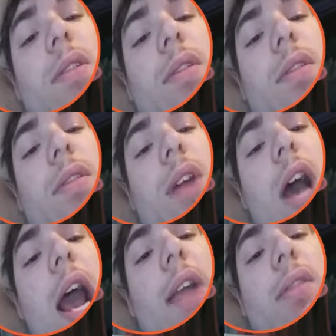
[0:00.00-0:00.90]
I
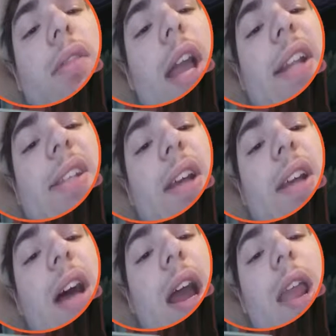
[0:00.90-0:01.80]
wait.
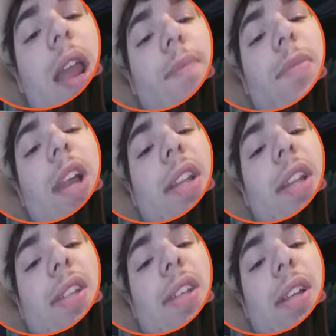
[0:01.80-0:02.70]
I'm late
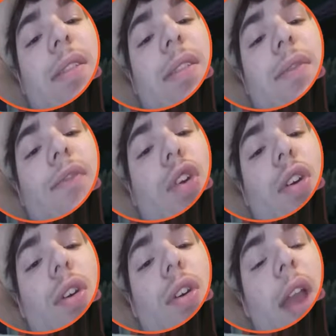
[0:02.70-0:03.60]
for
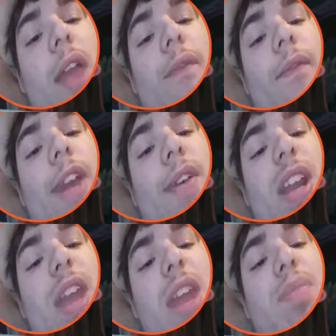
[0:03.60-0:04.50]
a very
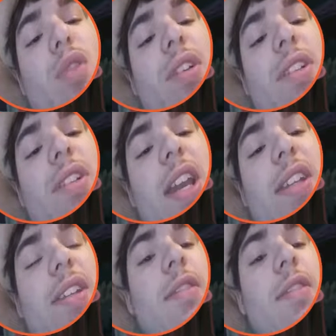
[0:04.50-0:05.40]
important date.
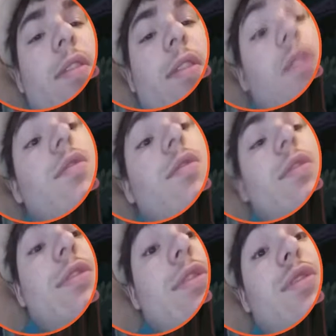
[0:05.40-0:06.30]
Oh,
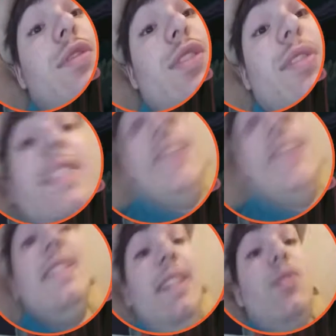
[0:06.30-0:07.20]
oh, you want to get the D
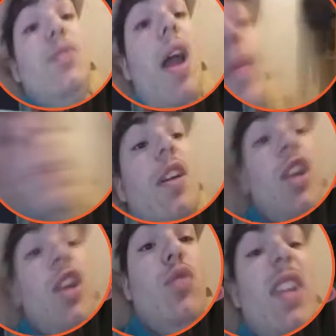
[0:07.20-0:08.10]
Rabbit? You want
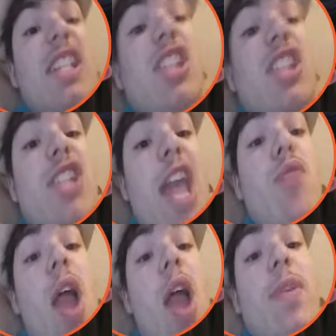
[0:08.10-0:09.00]
to get the D
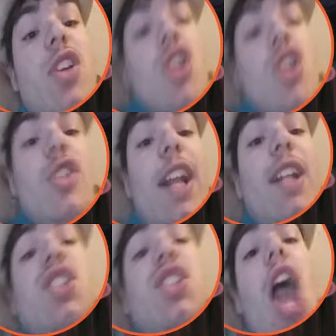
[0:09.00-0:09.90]
Rabbit
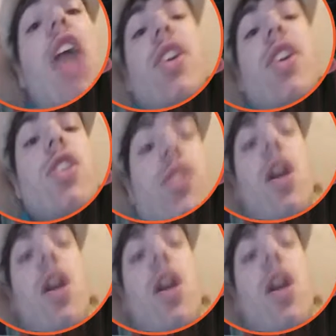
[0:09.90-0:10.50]
today? Eh?